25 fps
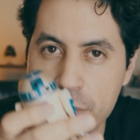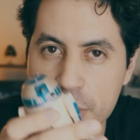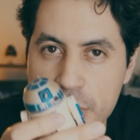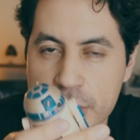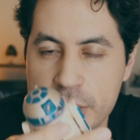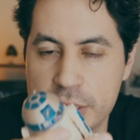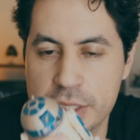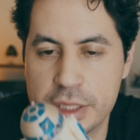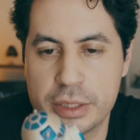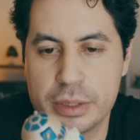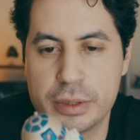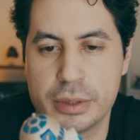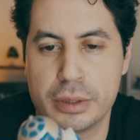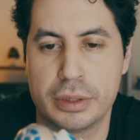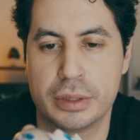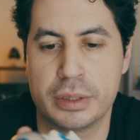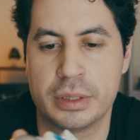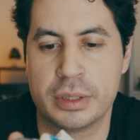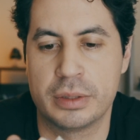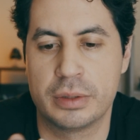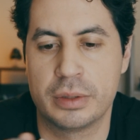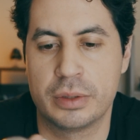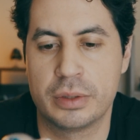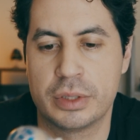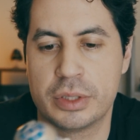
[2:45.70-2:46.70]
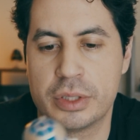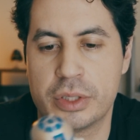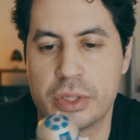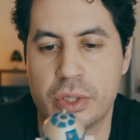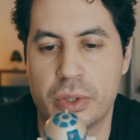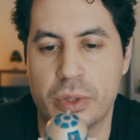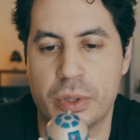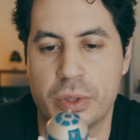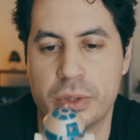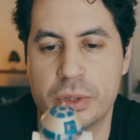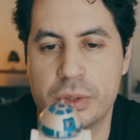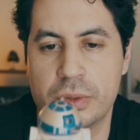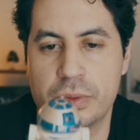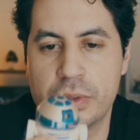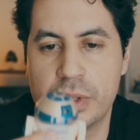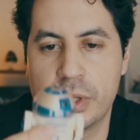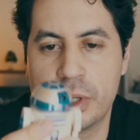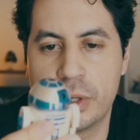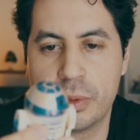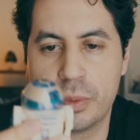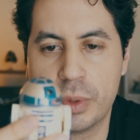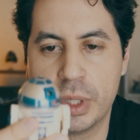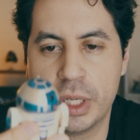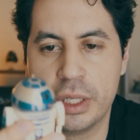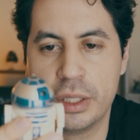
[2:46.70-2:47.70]
of these sold
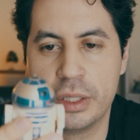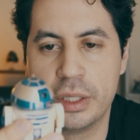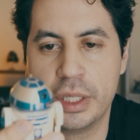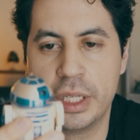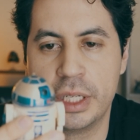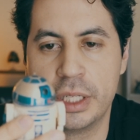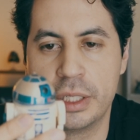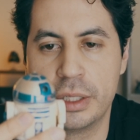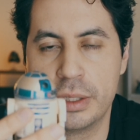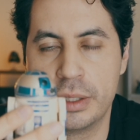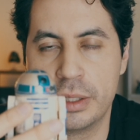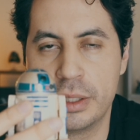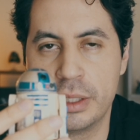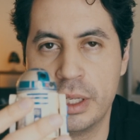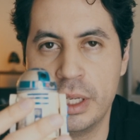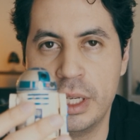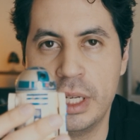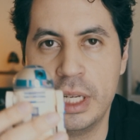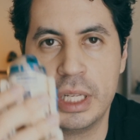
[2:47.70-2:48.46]
very well, and